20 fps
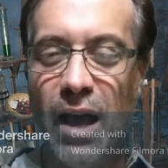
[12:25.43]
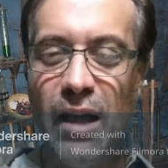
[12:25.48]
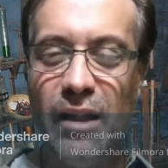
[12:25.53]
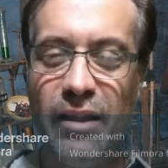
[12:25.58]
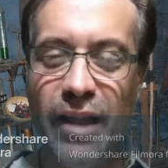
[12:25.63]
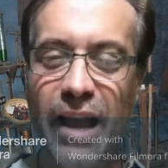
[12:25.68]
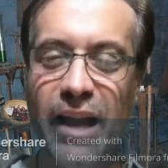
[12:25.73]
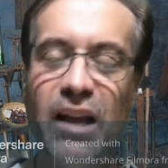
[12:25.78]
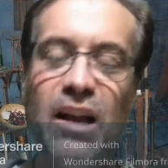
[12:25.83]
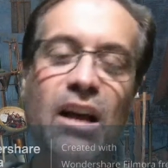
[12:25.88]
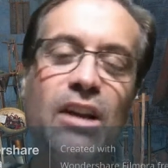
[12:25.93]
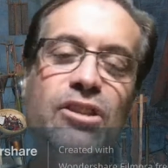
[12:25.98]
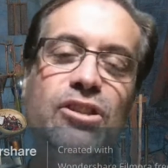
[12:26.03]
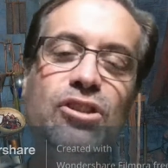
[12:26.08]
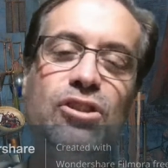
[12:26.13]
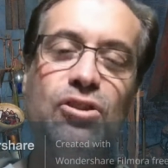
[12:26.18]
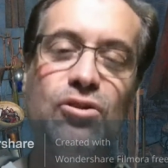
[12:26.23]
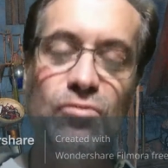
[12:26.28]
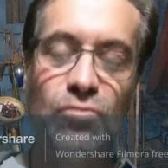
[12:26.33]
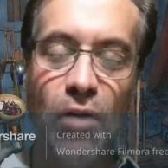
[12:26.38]
like
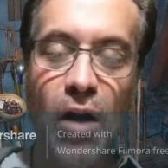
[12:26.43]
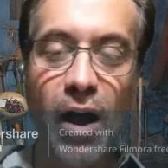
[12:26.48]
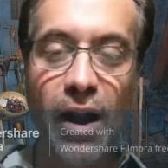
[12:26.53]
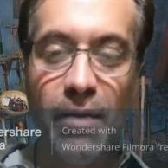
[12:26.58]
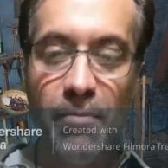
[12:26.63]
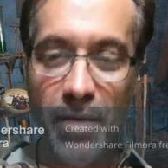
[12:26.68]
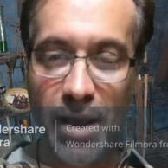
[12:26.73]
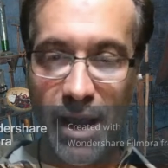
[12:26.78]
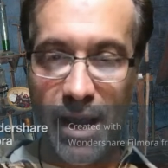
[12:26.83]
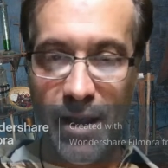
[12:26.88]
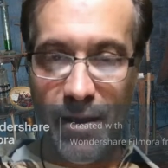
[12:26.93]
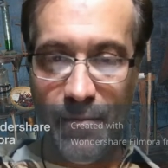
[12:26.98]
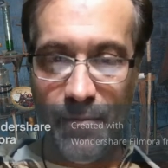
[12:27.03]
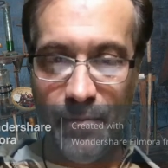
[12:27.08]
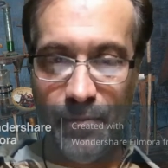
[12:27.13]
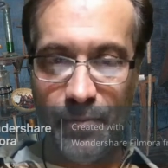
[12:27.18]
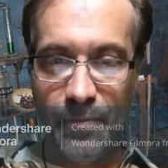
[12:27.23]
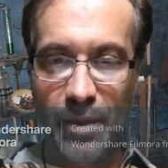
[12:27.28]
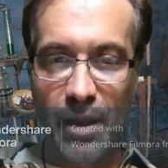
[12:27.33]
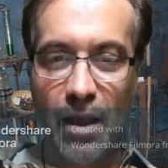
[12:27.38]
astronomy,
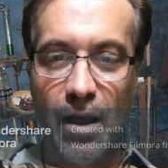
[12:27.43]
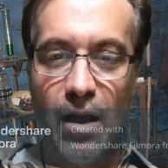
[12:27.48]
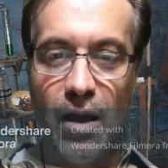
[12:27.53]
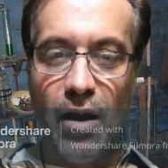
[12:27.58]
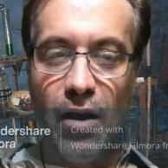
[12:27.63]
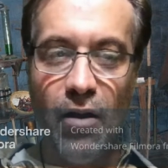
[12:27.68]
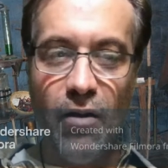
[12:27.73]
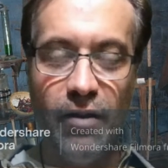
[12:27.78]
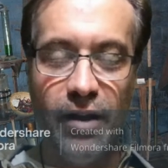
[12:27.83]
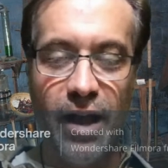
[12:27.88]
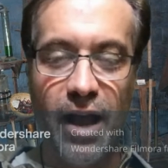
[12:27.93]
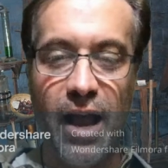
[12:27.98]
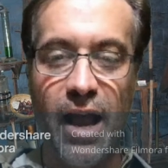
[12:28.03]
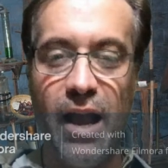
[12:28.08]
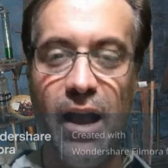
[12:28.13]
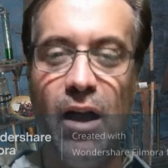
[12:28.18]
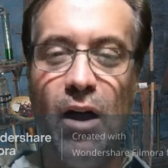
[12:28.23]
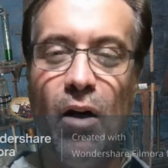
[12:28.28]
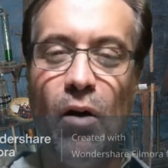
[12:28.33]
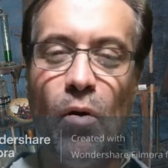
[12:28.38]

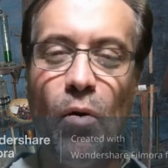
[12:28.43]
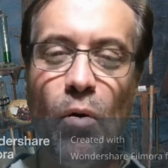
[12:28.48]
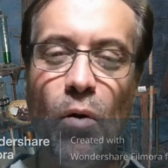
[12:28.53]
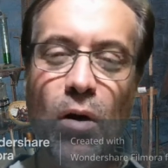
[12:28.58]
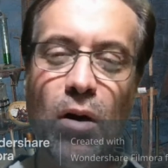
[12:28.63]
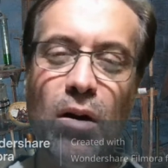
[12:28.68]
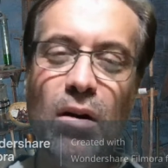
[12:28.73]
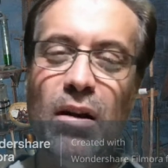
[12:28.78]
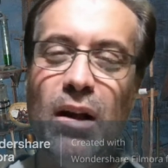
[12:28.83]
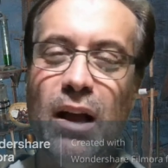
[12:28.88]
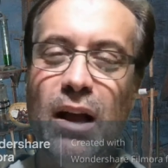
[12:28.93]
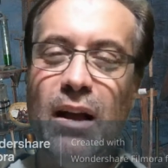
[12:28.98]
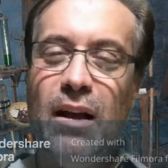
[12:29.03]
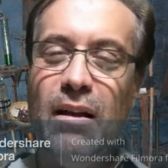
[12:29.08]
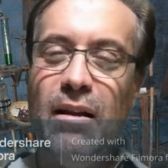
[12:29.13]
okay, or